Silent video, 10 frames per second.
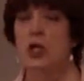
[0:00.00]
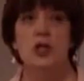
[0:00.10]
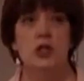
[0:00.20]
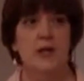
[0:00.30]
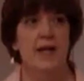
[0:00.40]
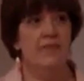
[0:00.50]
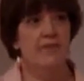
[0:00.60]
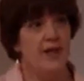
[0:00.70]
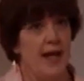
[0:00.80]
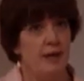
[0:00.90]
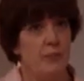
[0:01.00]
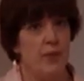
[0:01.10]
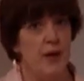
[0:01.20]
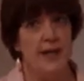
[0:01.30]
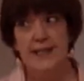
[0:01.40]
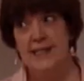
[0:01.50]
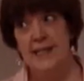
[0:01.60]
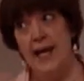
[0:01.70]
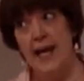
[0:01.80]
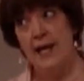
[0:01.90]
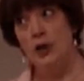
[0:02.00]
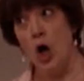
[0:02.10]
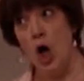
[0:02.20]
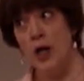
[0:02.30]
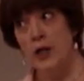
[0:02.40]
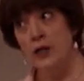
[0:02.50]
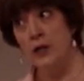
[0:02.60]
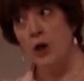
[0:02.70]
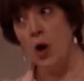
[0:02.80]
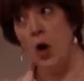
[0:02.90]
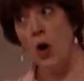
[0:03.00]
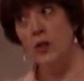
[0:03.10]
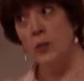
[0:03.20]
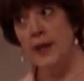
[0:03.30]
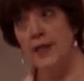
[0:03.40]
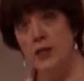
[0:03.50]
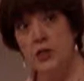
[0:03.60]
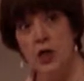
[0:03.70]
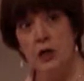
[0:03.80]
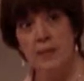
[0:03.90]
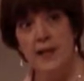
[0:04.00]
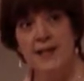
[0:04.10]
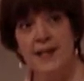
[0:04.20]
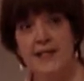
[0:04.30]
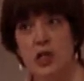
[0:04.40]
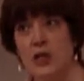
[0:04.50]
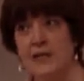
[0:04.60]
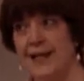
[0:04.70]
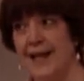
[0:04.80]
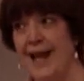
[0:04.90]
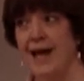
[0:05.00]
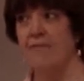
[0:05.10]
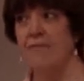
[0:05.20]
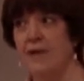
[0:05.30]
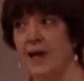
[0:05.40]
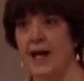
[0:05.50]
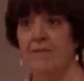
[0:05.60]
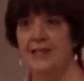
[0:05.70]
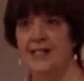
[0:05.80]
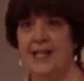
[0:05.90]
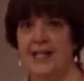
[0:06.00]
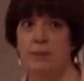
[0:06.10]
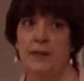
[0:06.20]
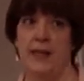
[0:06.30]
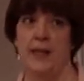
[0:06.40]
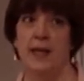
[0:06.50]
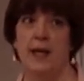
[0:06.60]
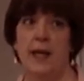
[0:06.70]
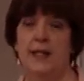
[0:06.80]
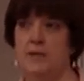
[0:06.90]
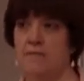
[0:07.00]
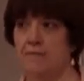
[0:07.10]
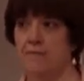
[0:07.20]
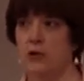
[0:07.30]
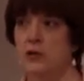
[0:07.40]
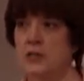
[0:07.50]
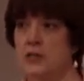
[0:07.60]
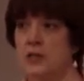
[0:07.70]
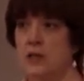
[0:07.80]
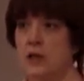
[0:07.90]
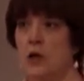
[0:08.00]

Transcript: So if that pregnancy had gone all the way to term, that's called an FFTP. That's a first